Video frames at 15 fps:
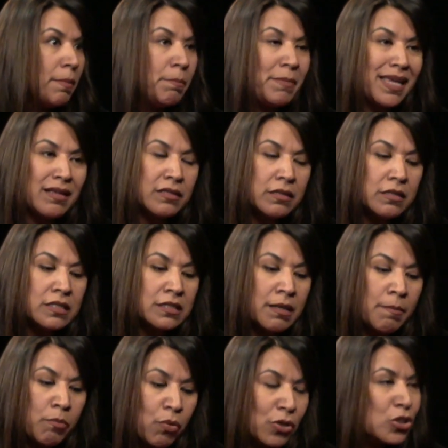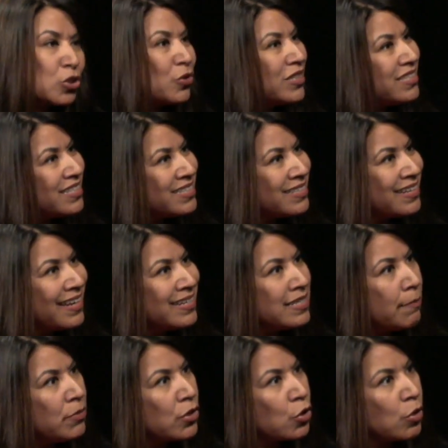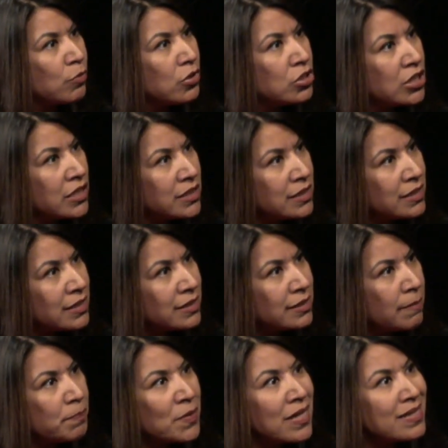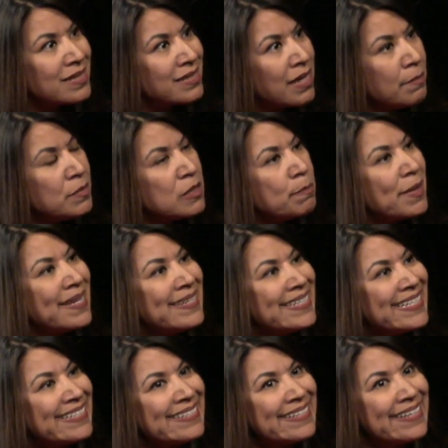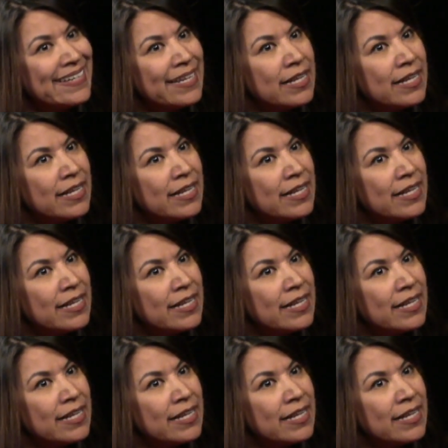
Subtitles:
make some poor choices and end up in the criminal justice system, some spending